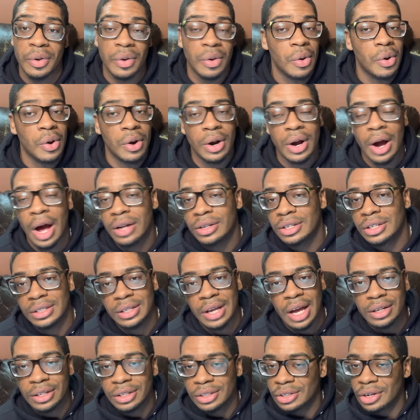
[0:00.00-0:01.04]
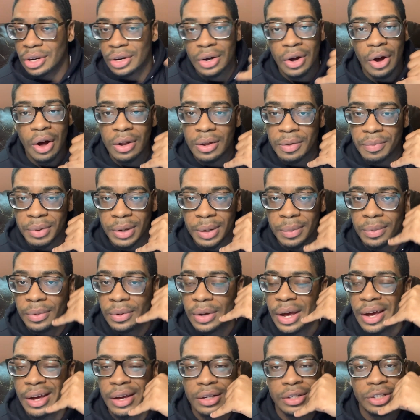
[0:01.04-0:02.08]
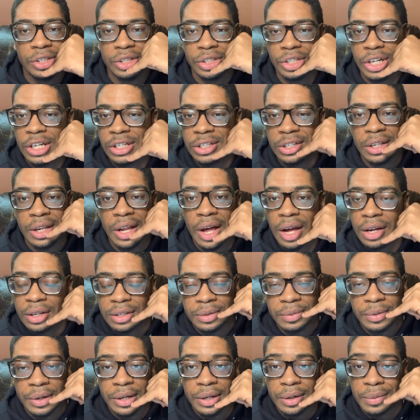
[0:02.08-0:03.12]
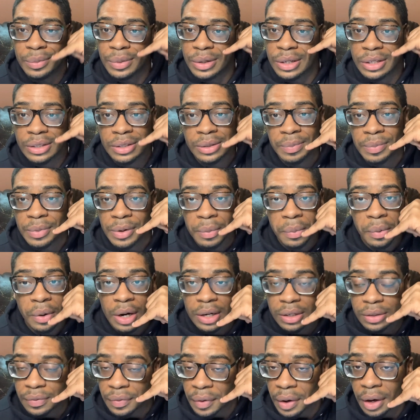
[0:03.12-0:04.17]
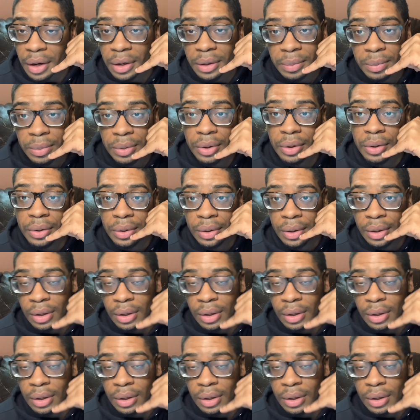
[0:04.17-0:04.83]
Or I'll just I'll just start calling people, hey, ch change the locks, man, because Bill O'Brien's fired, bro.